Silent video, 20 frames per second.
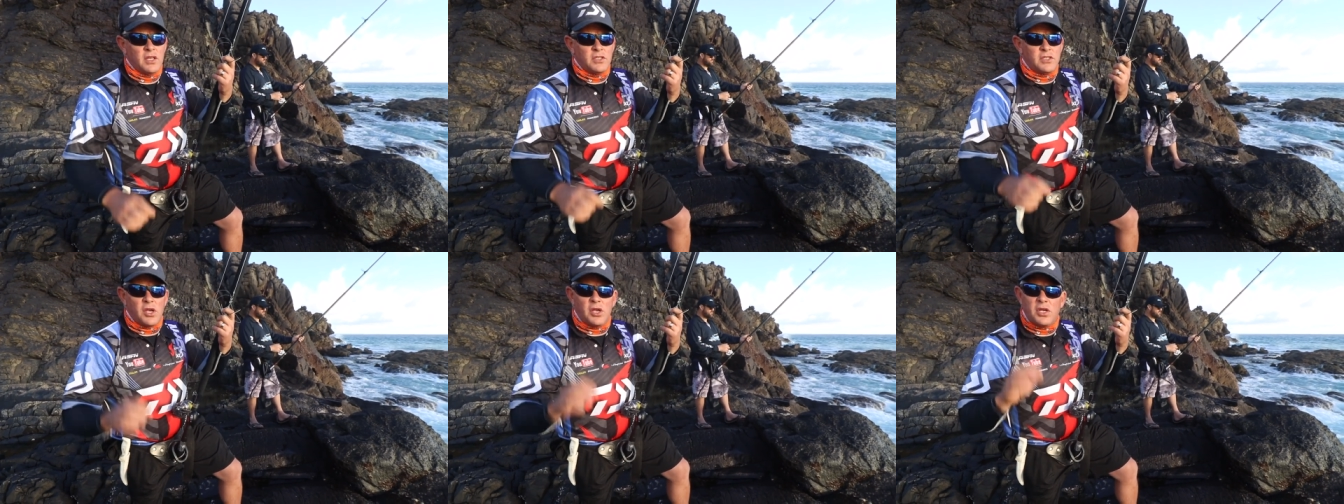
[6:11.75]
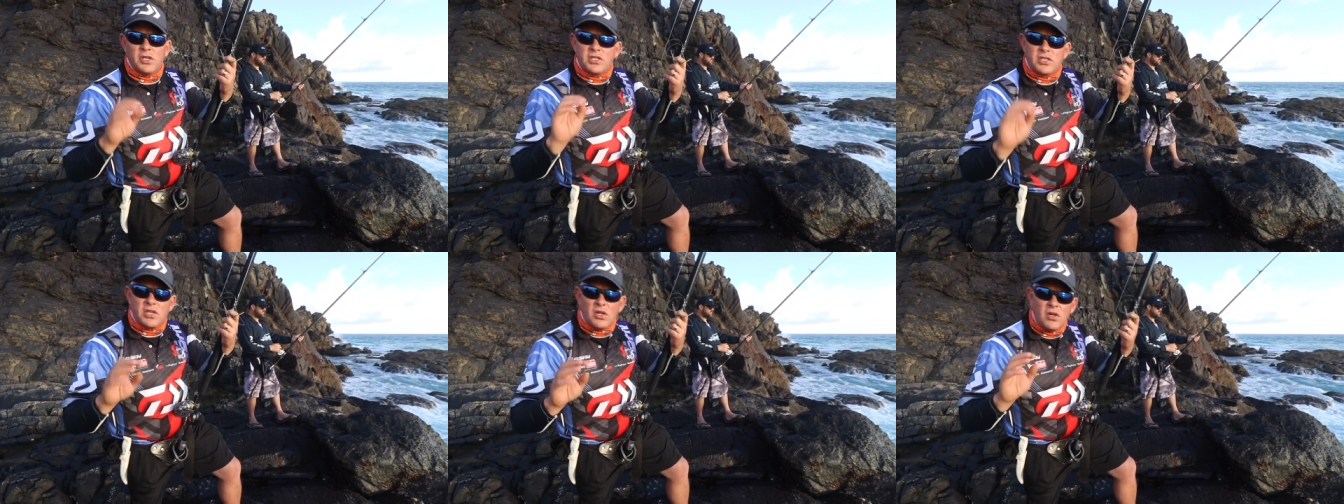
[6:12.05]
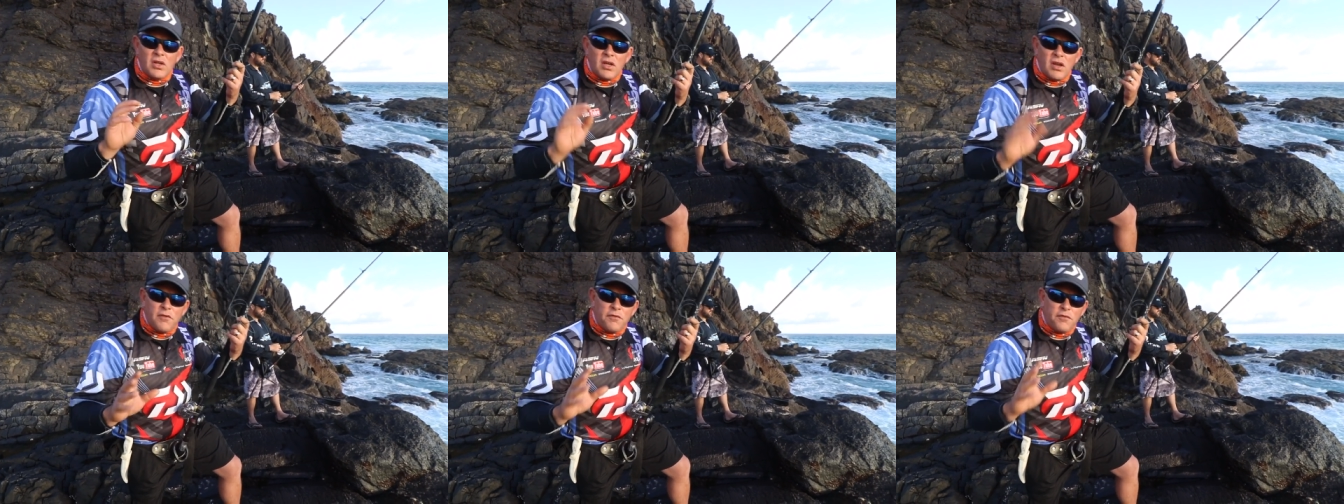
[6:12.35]
So you're
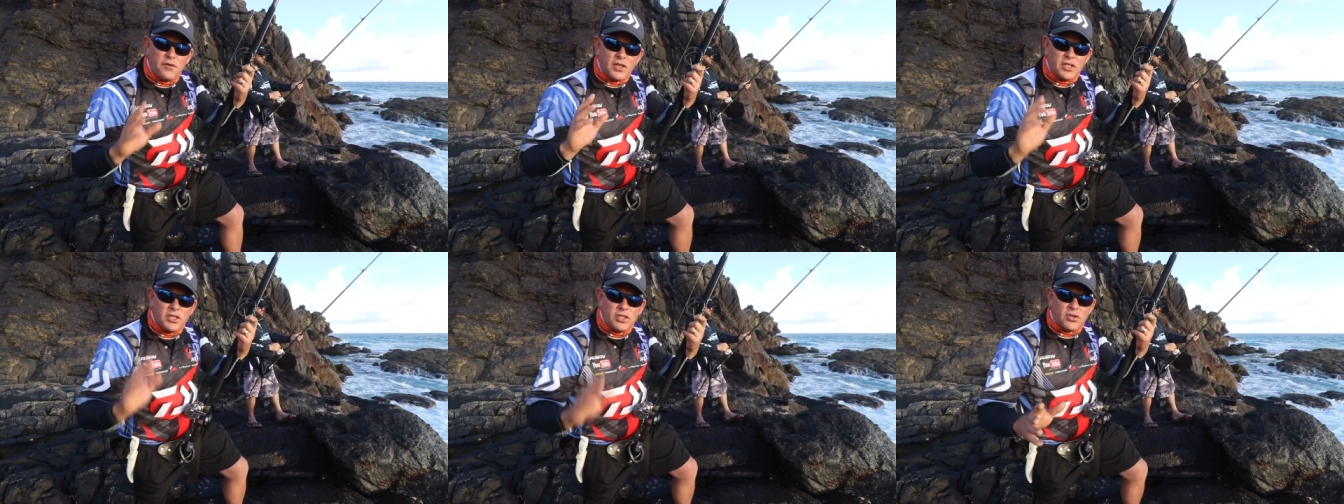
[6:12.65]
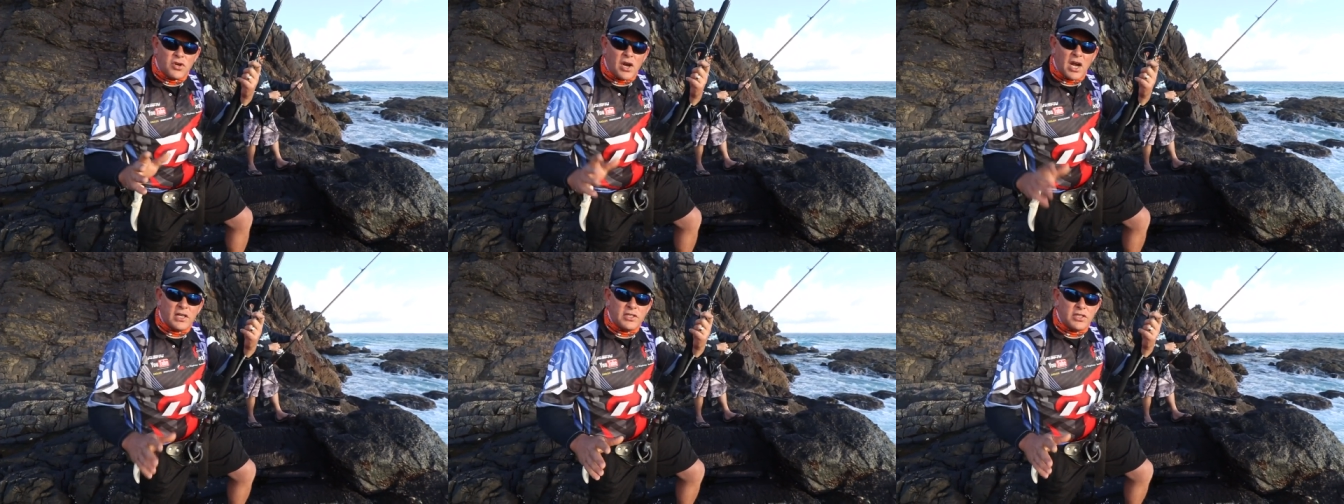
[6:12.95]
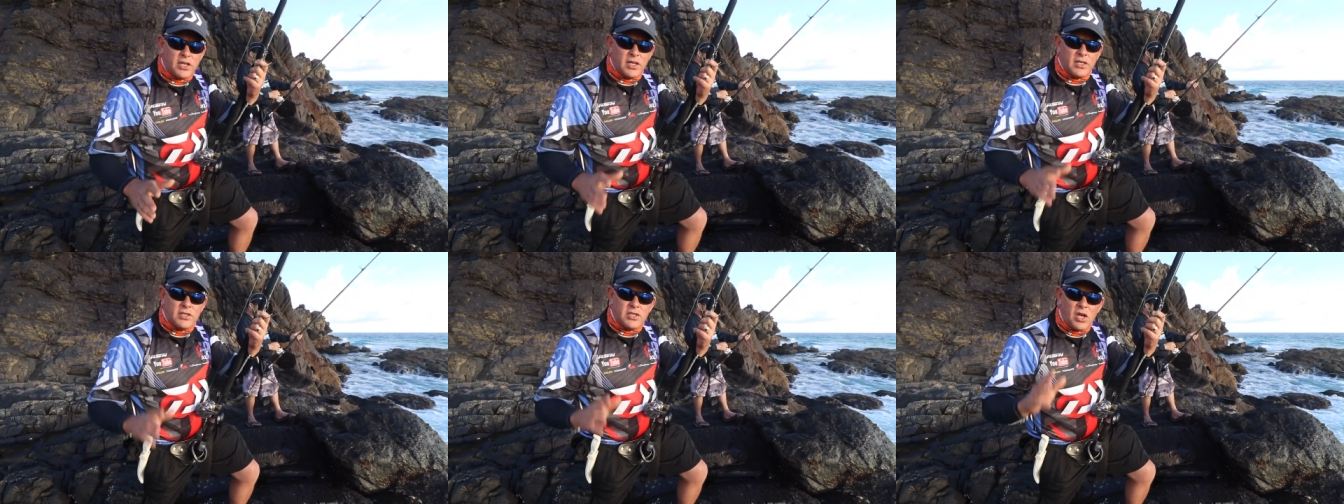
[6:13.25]
still going to fish
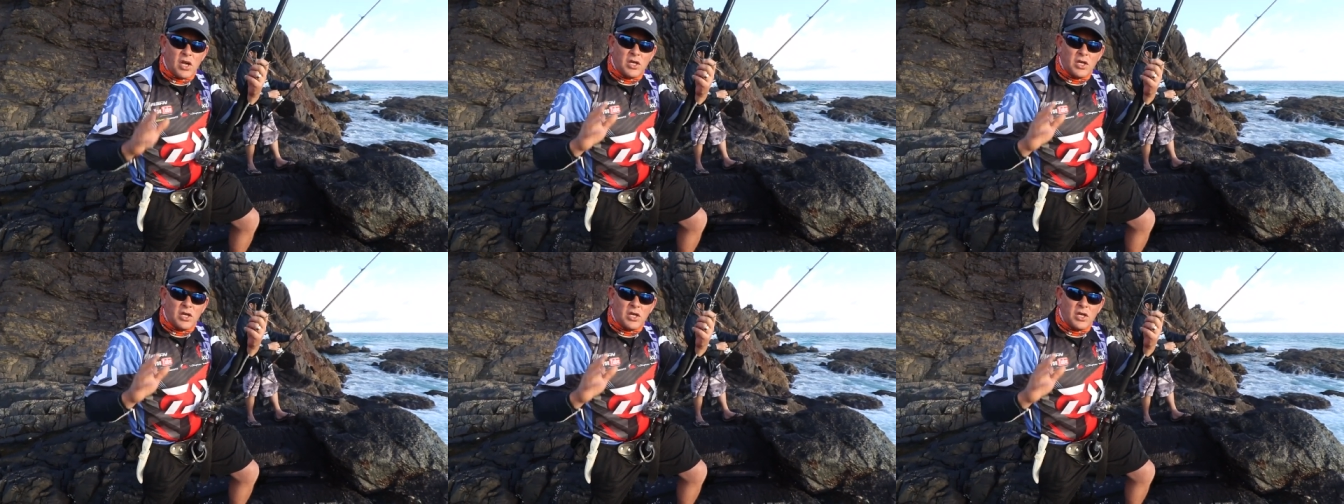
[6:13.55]
structures,